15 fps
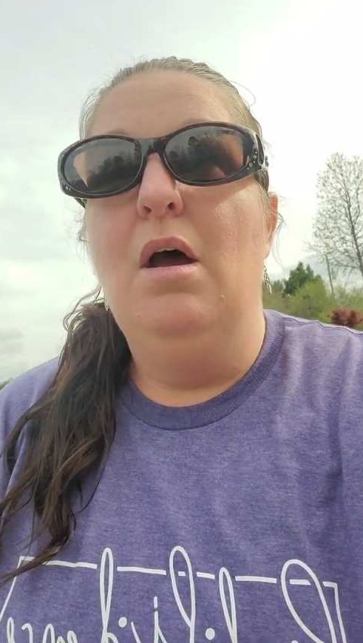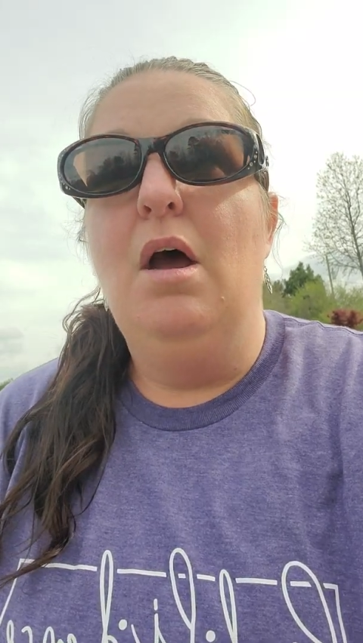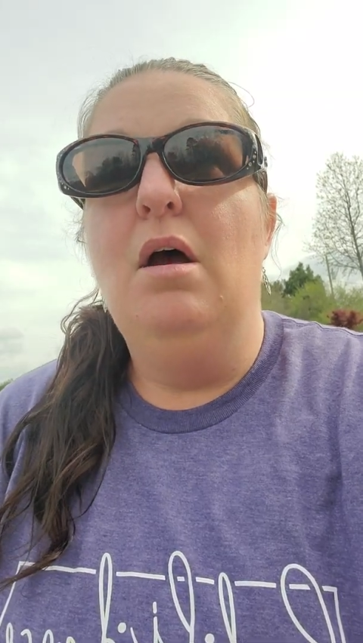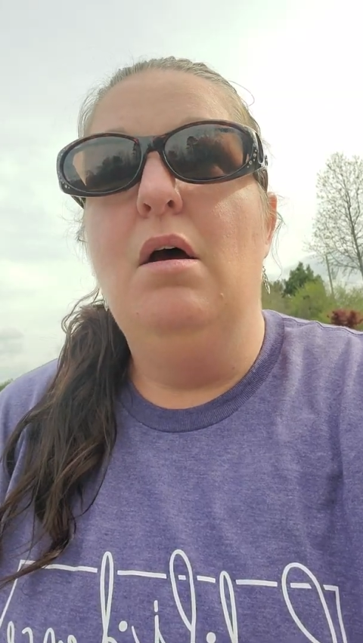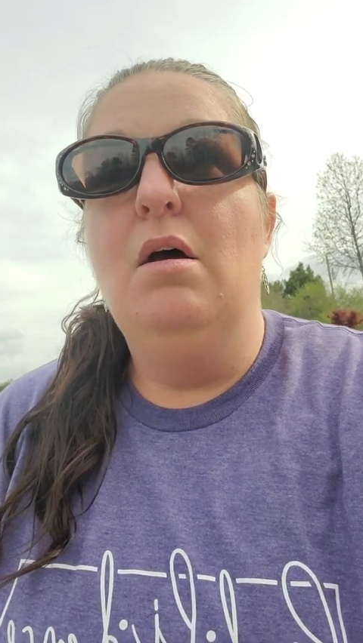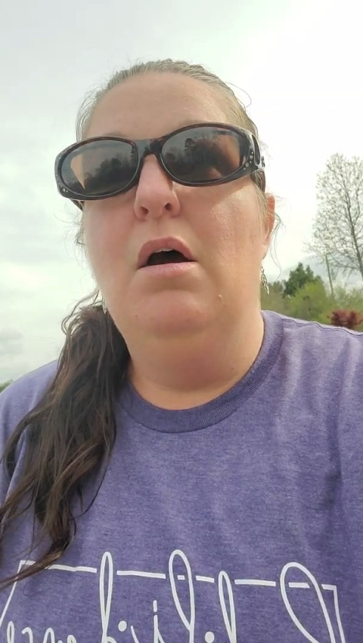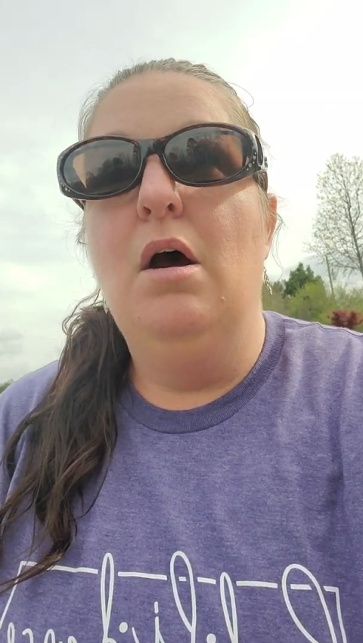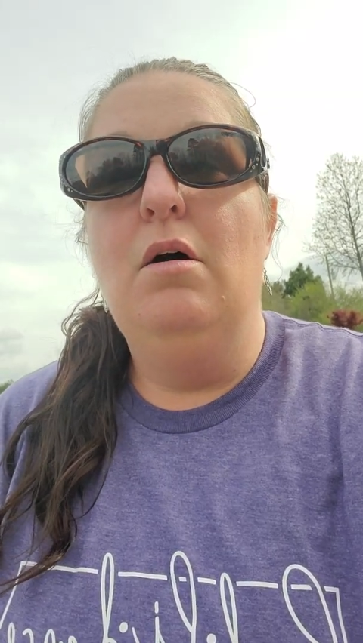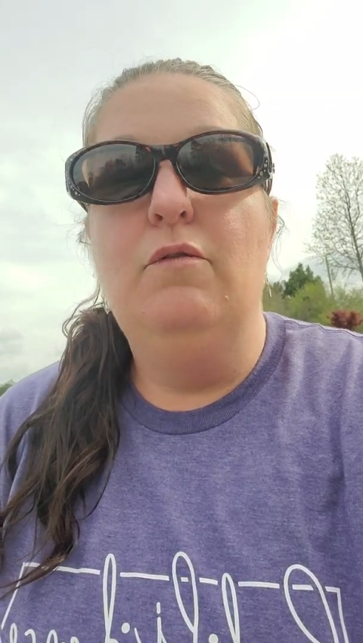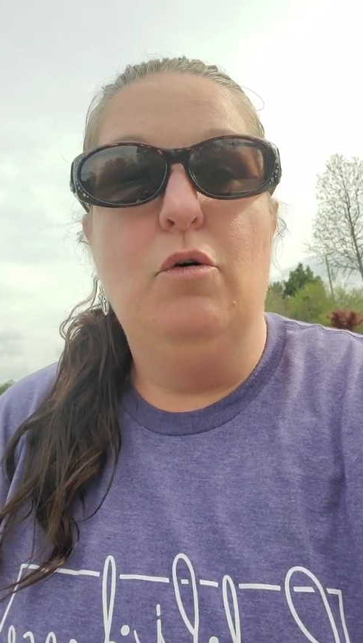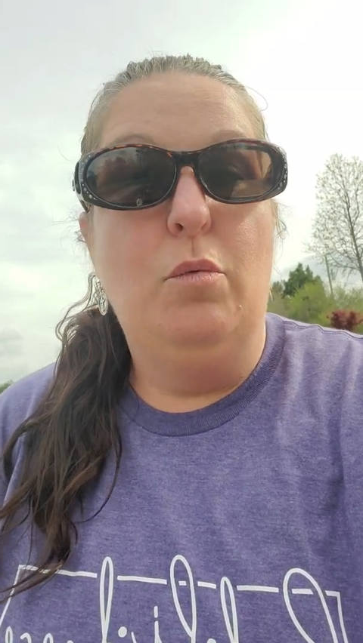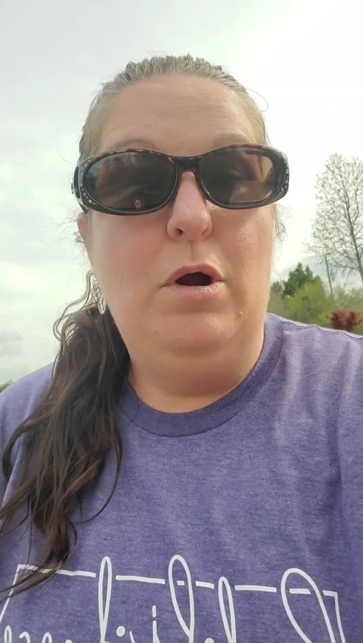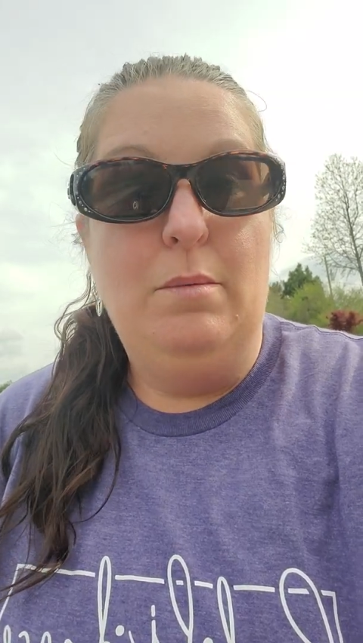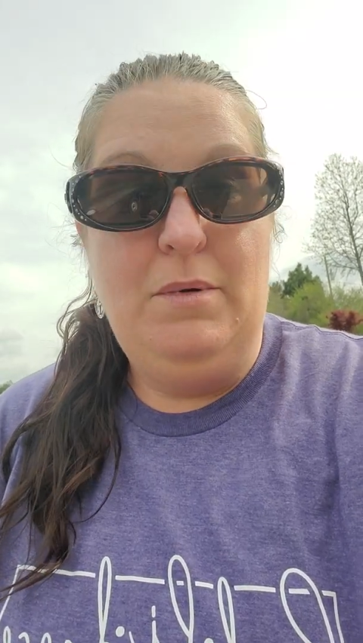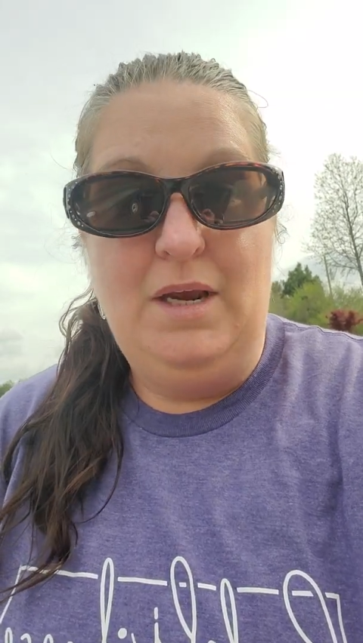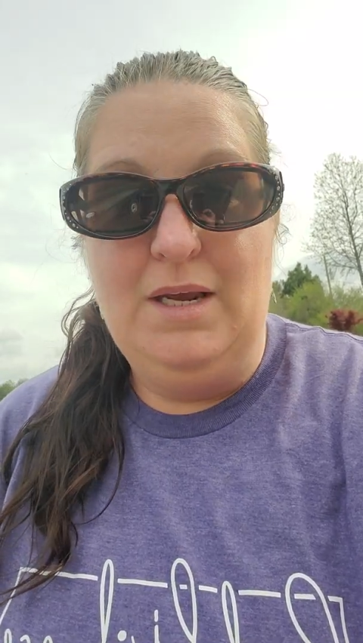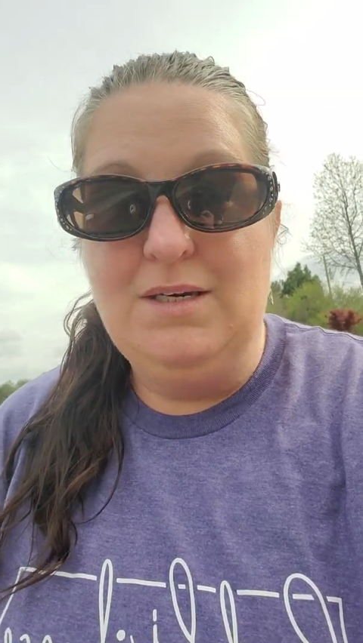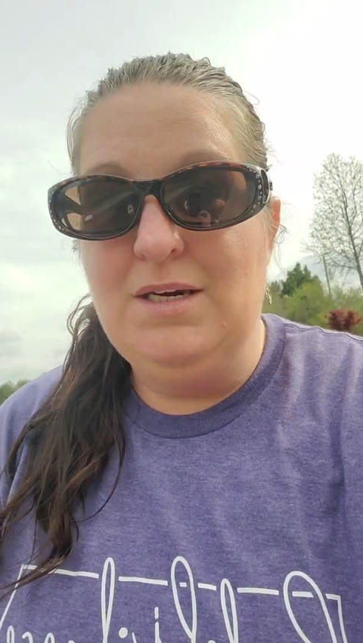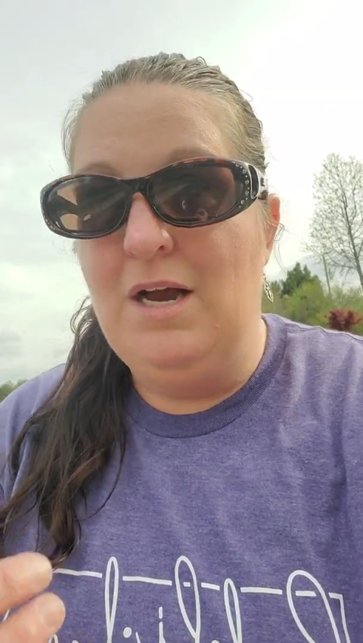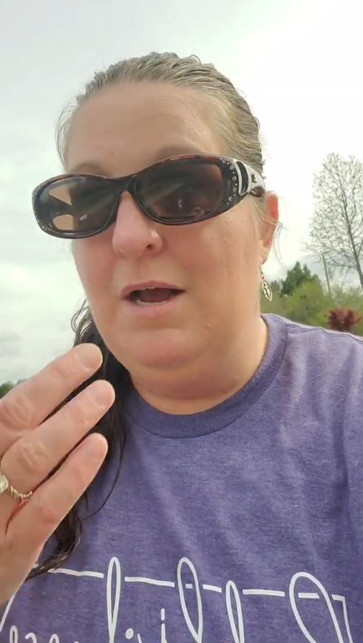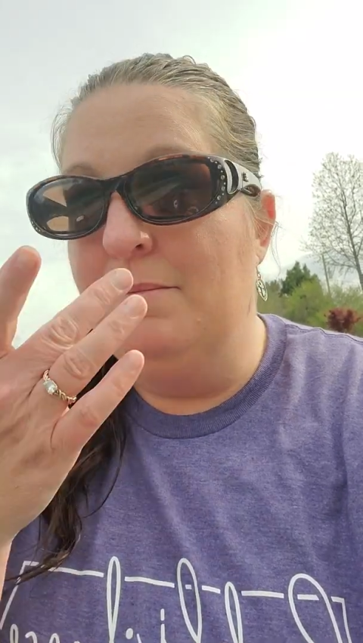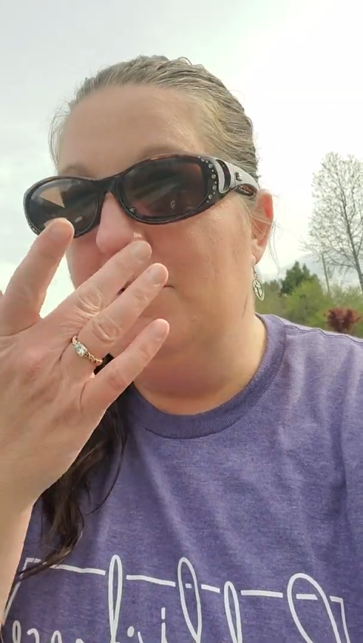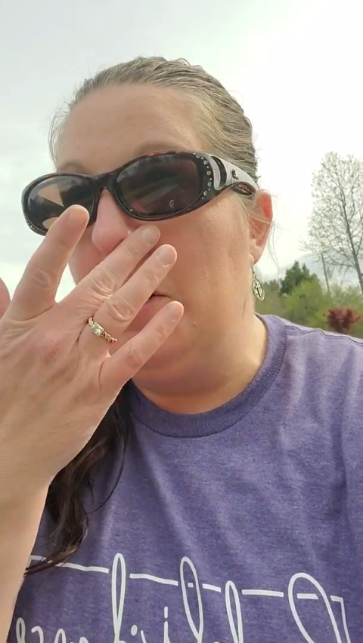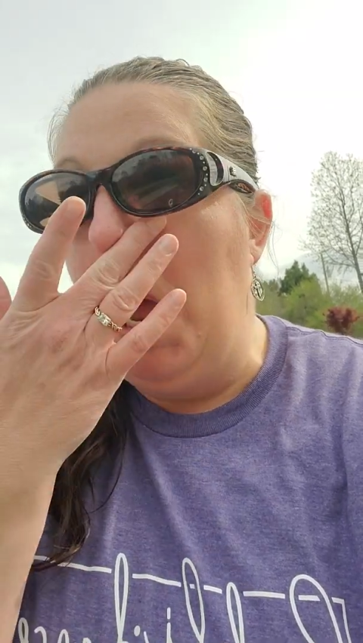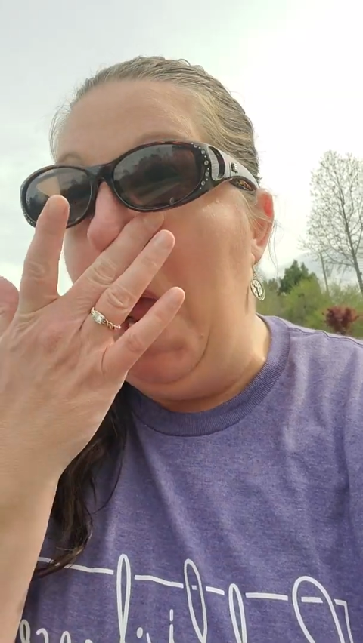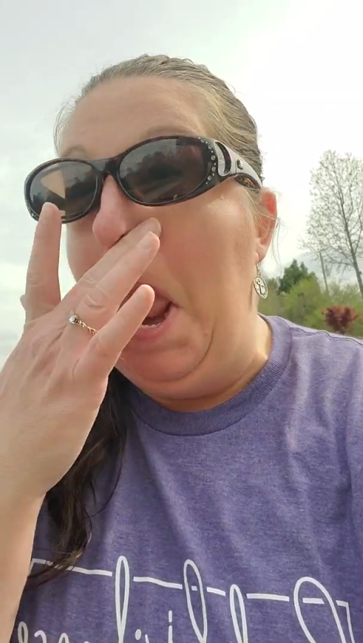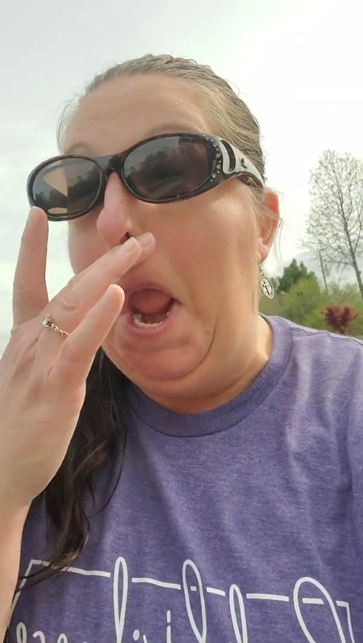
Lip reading: overwhelming at times.